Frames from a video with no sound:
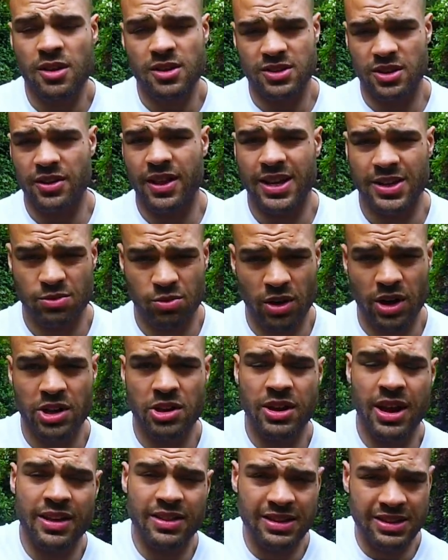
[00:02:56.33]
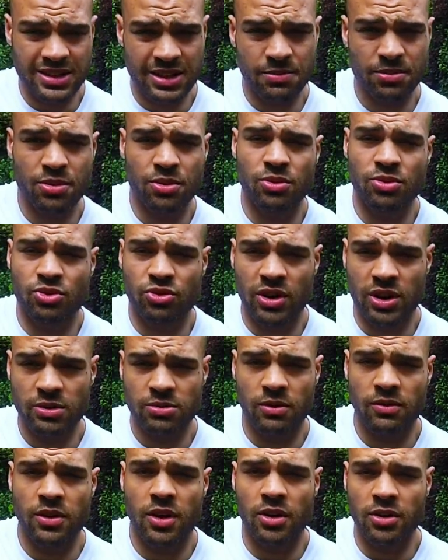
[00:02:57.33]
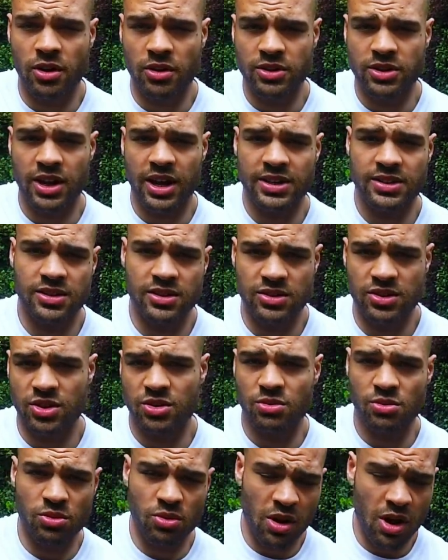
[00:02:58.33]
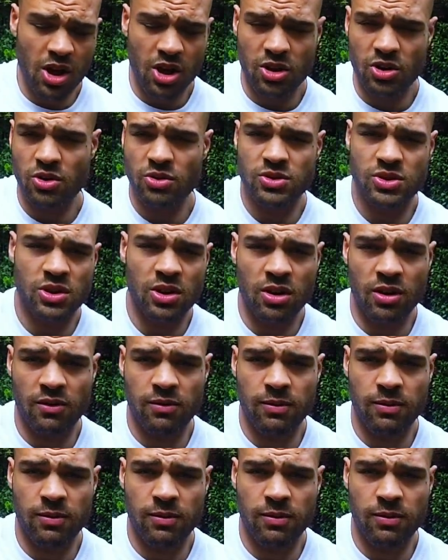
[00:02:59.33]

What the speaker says: So that's why you get the typical trend with yo-yo dieters who will lose a lot